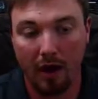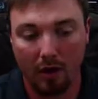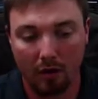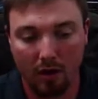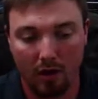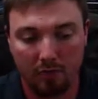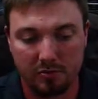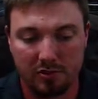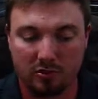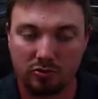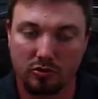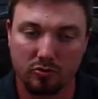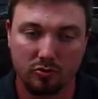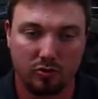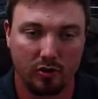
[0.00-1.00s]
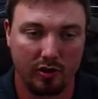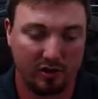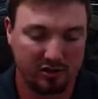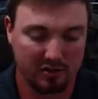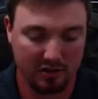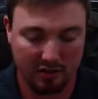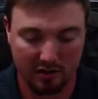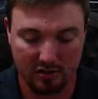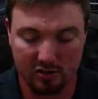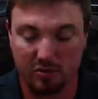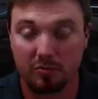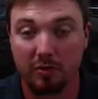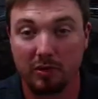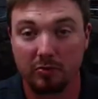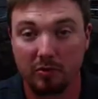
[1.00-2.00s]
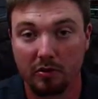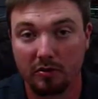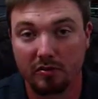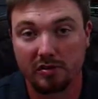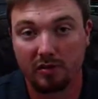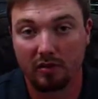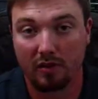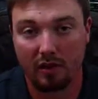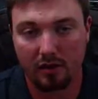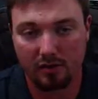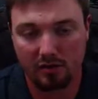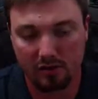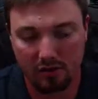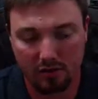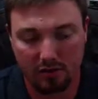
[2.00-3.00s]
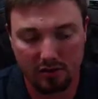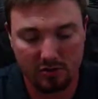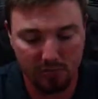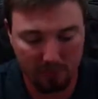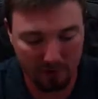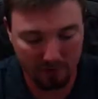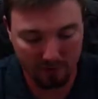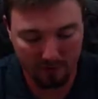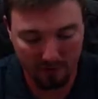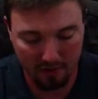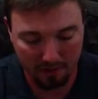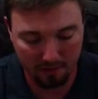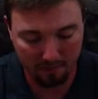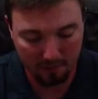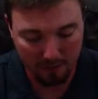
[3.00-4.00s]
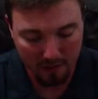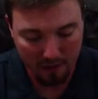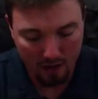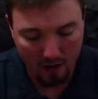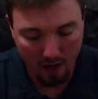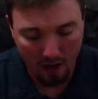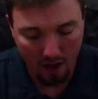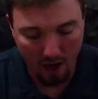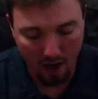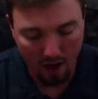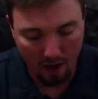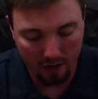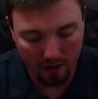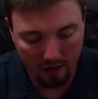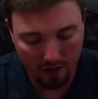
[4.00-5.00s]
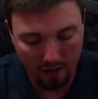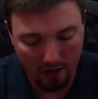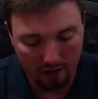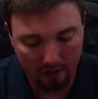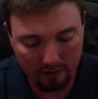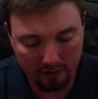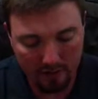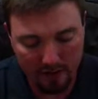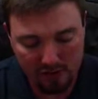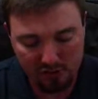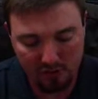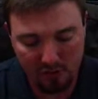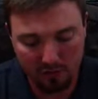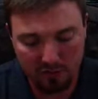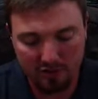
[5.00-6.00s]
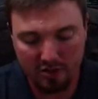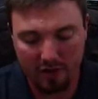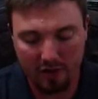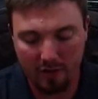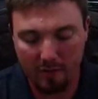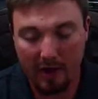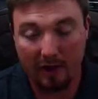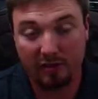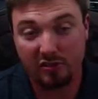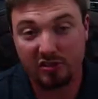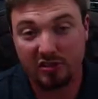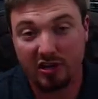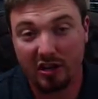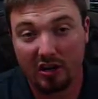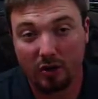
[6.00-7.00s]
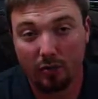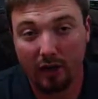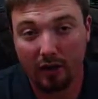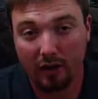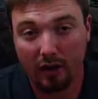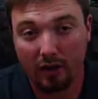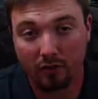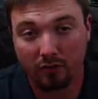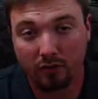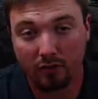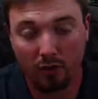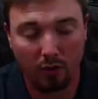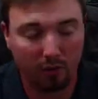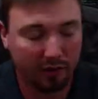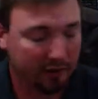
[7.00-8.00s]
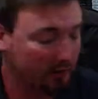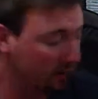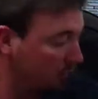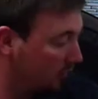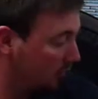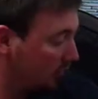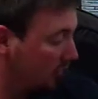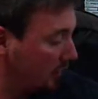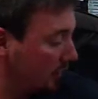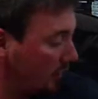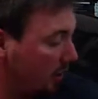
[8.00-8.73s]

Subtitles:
little power-ups and do tricks to get speed boosts and things, so that's pretty fun. And the last one I'm going to talk about is Tearaway Unfolded.